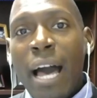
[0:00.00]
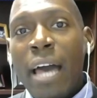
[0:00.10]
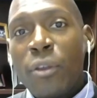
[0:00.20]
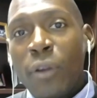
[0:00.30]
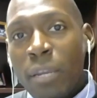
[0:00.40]

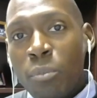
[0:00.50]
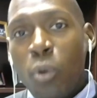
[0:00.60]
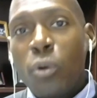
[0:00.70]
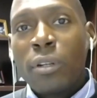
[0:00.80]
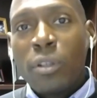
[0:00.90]
either
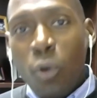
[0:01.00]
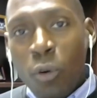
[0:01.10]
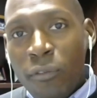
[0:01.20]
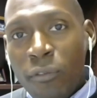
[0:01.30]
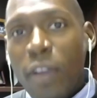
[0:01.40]
important
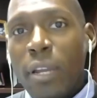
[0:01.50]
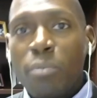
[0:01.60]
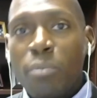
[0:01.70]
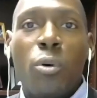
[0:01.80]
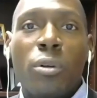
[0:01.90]
or very
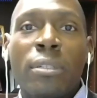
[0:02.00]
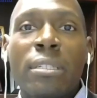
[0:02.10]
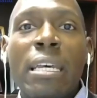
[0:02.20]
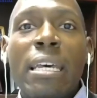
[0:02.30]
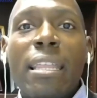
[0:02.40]
important
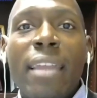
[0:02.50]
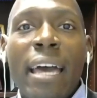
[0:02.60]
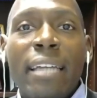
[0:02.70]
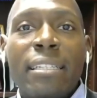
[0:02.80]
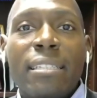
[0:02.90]

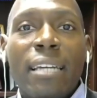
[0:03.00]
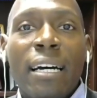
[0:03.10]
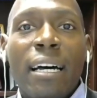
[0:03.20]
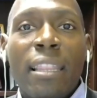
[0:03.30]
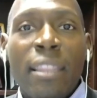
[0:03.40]
that
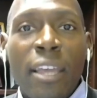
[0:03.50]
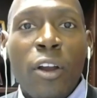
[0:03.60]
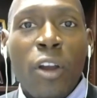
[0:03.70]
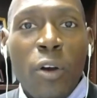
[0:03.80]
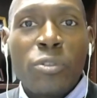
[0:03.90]
their
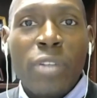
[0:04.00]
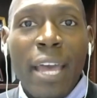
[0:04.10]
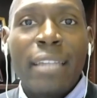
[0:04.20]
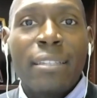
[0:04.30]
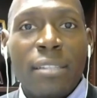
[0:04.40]
coach
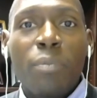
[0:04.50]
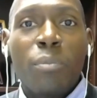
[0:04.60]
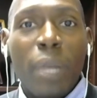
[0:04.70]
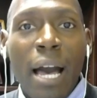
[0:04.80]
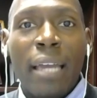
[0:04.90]
had
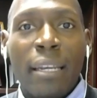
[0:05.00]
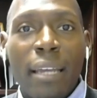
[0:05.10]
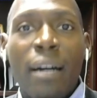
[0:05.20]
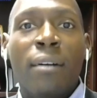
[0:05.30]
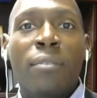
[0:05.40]
some kind
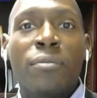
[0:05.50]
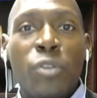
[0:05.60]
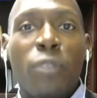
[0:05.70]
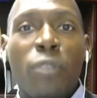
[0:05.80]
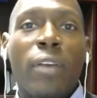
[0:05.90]
of
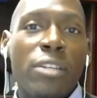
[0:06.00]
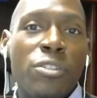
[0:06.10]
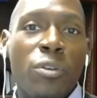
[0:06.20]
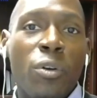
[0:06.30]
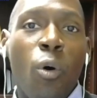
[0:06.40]

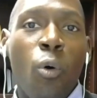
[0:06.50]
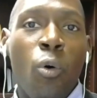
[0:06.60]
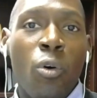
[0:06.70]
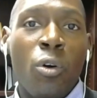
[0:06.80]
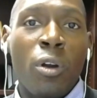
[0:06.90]
certification
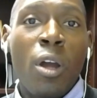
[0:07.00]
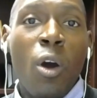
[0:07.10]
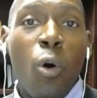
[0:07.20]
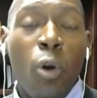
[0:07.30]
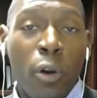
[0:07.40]
or
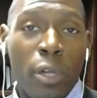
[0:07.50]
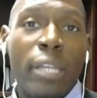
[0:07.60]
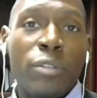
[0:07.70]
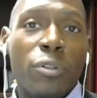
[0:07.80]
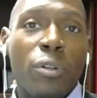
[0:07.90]

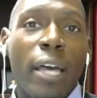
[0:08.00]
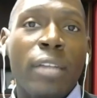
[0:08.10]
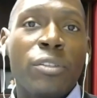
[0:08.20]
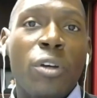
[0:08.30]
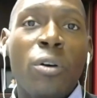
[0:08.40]
credential.
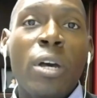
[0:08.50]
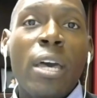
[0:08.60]
And so